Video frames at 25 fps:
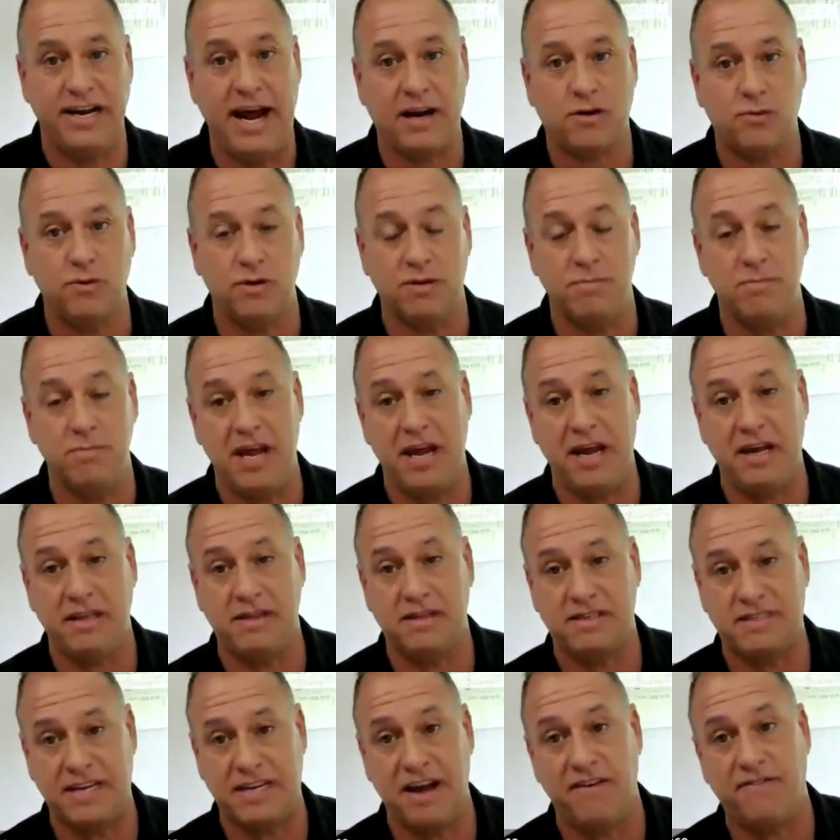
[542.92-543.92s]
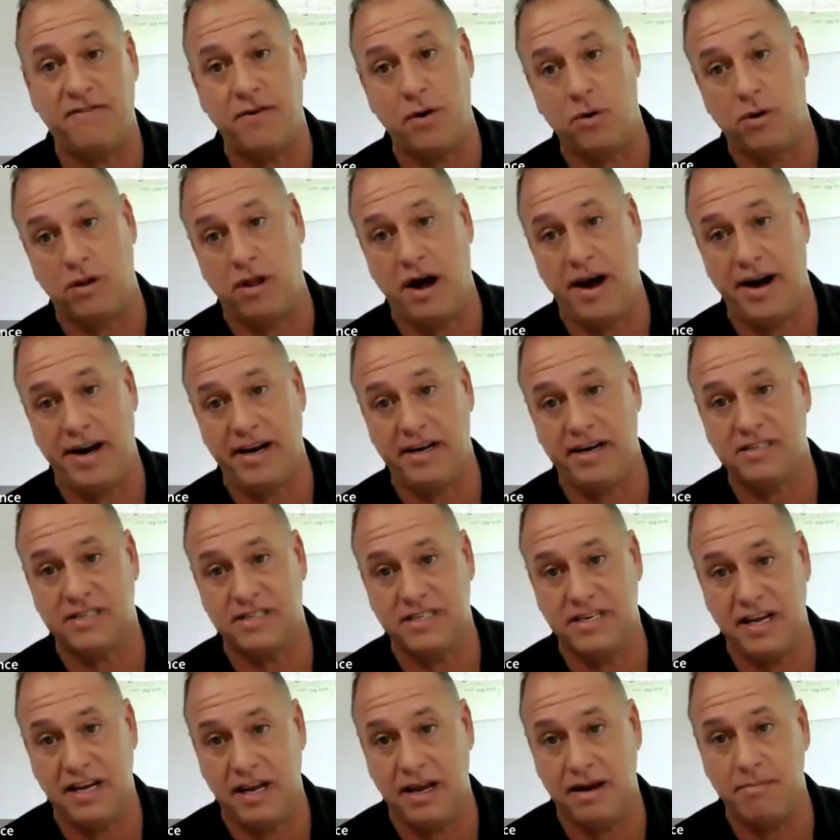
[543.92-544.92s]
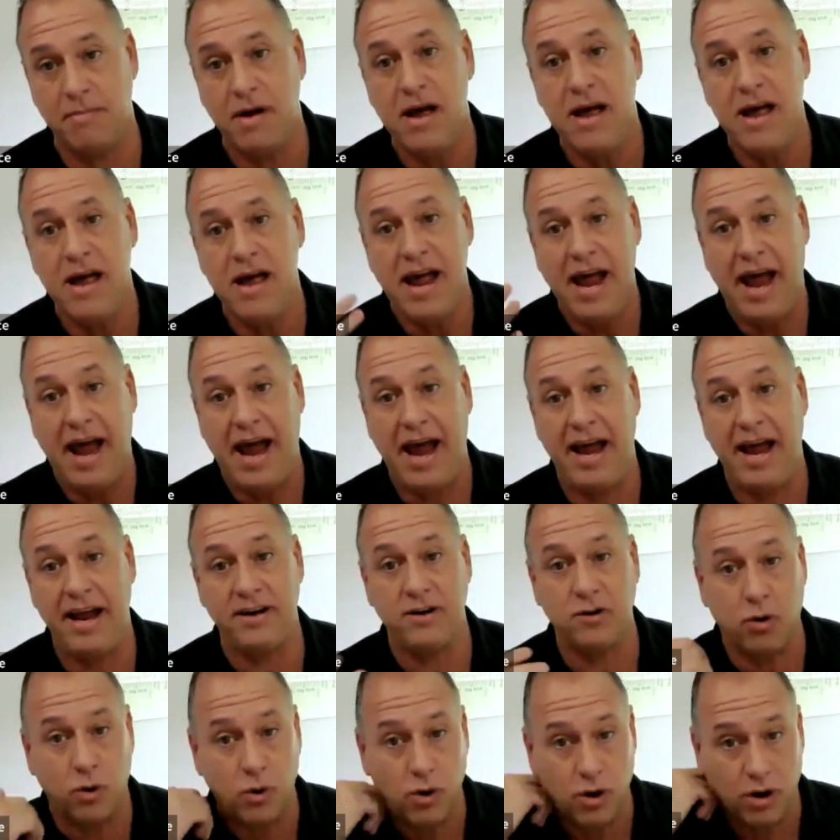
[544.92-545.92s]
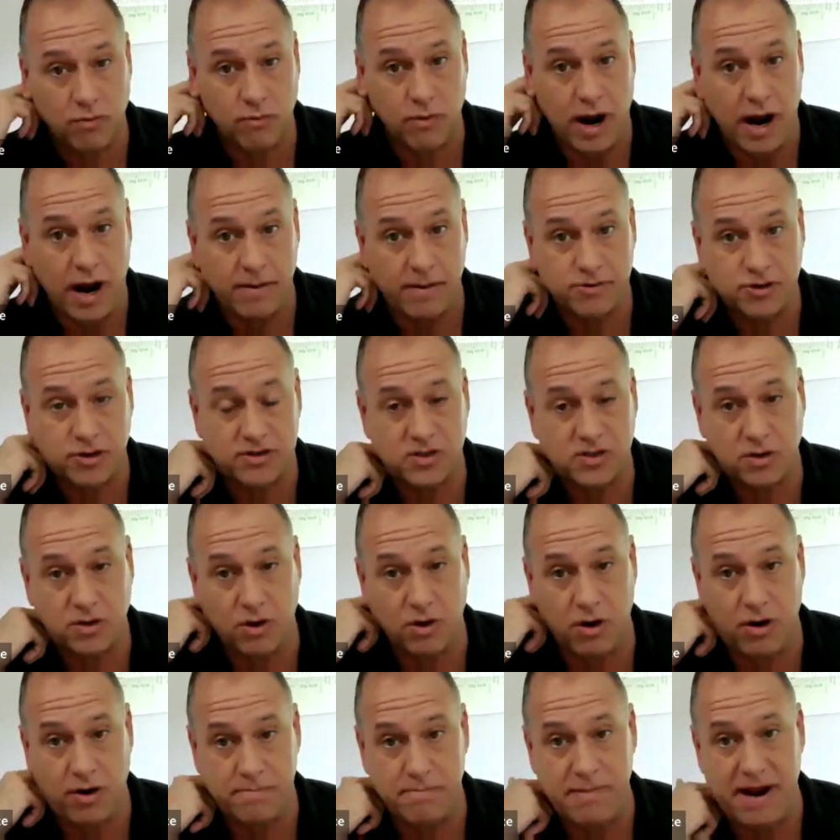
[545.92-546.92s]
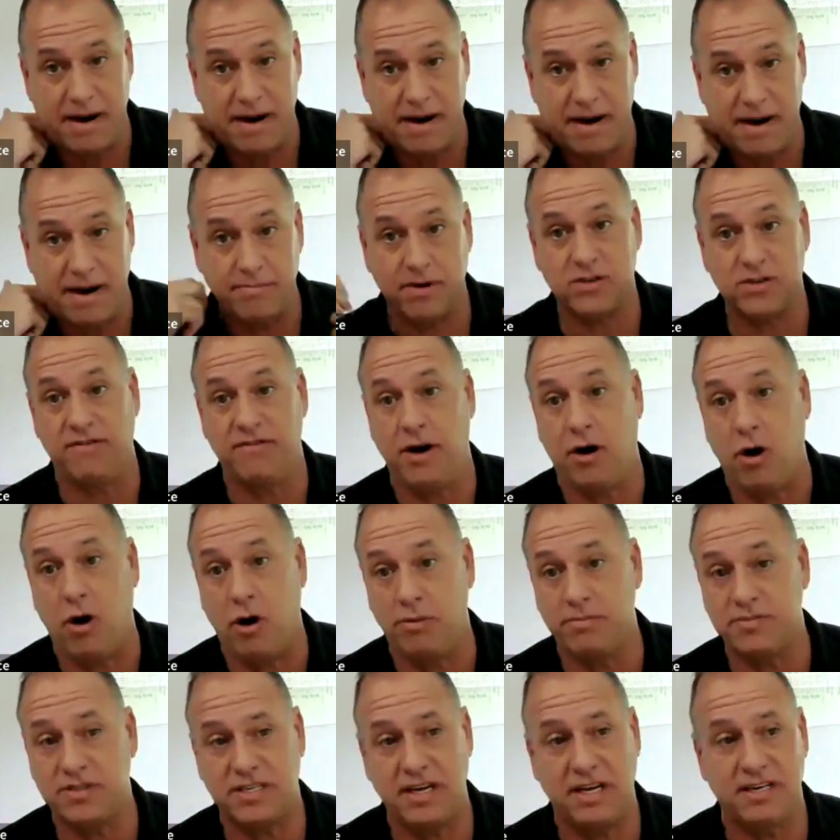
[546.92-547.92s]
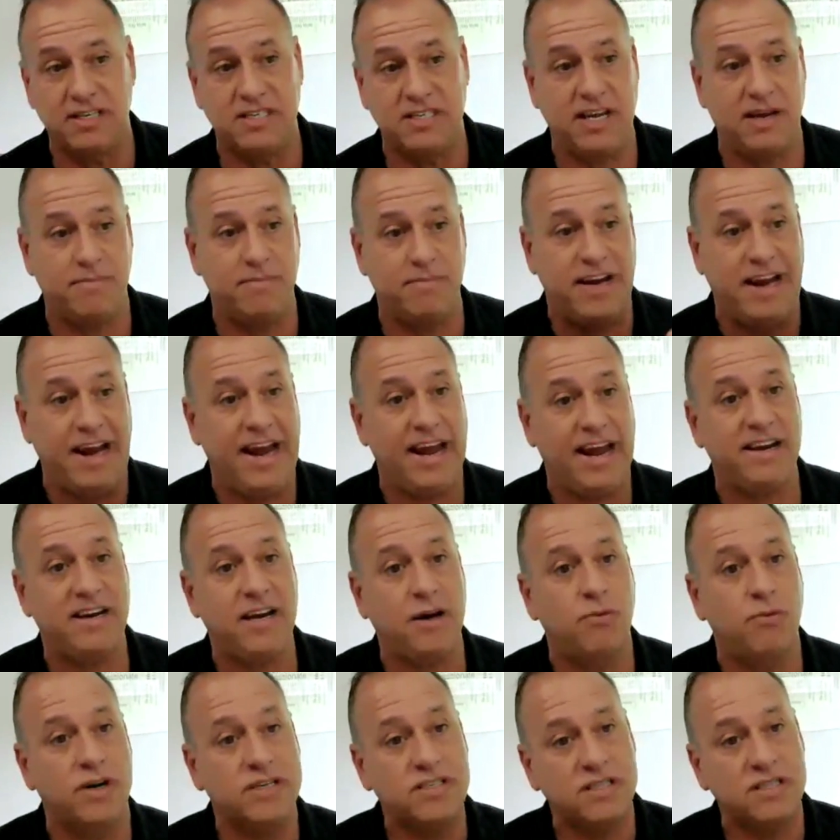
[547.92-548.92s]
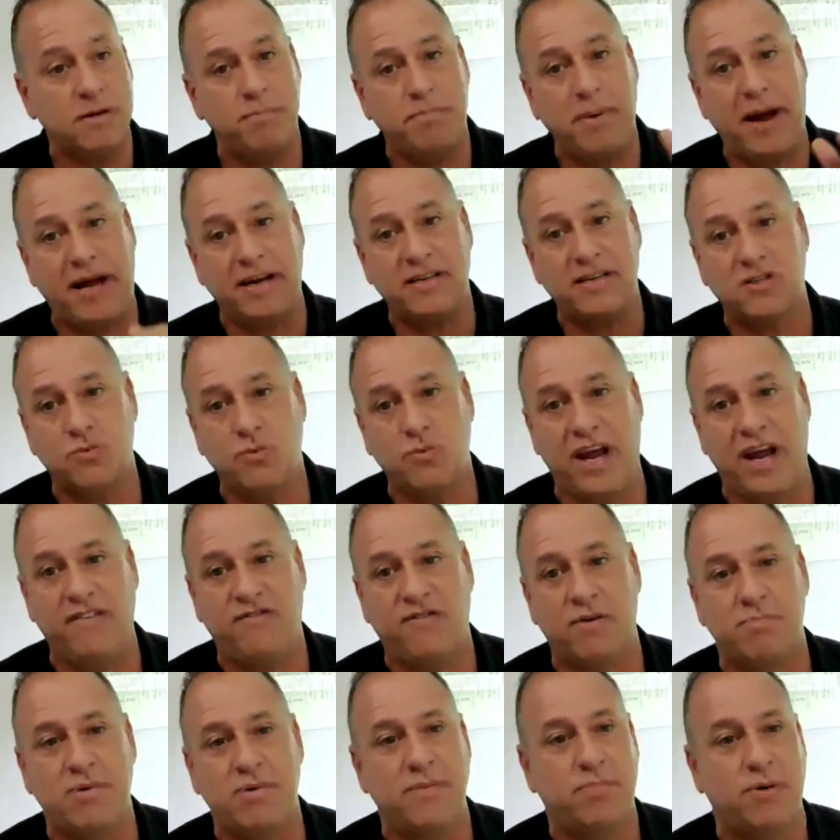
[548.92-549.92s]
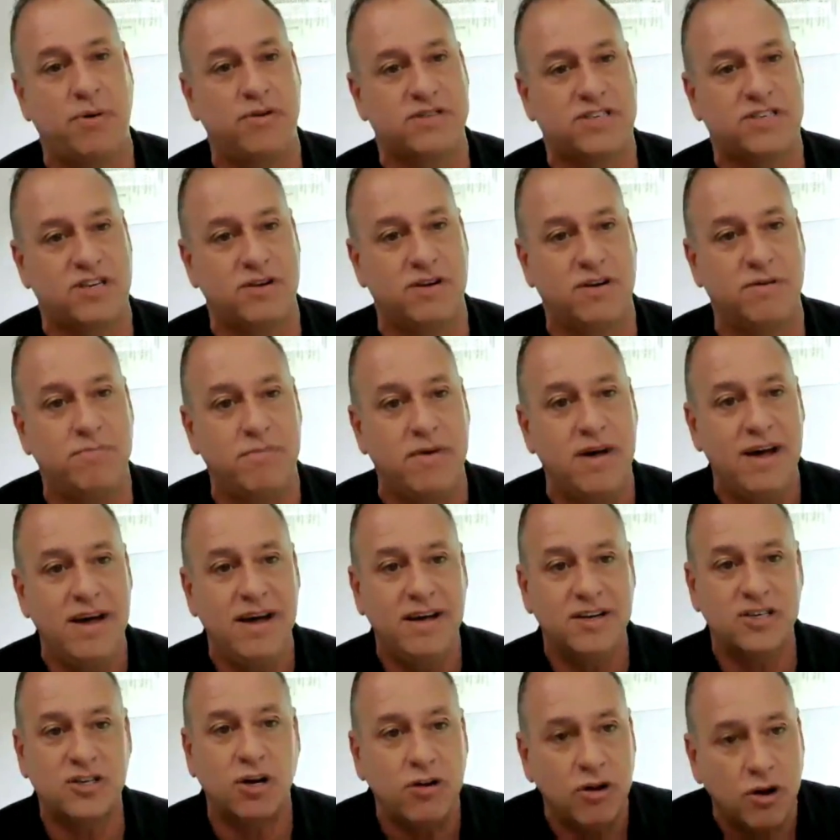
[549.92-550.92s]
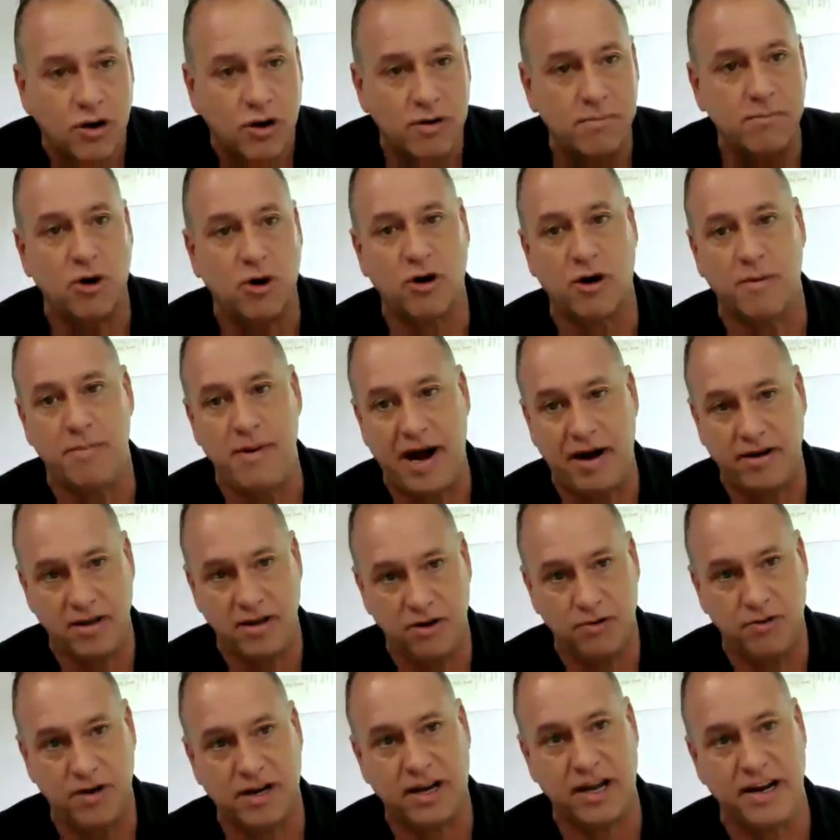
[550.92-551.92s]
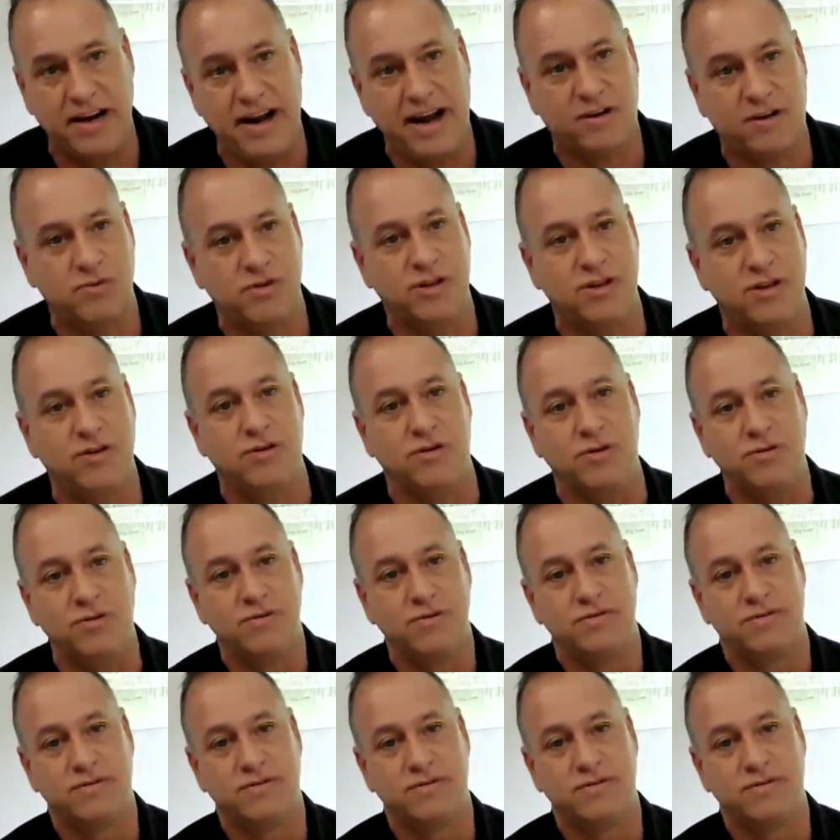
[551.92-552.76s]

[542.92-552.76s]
Connect with me and the CFO Alliance team and or Rob Driscoll and members of the Homestead team. And Andy, what's the best way for people to learn more about you and connect with you?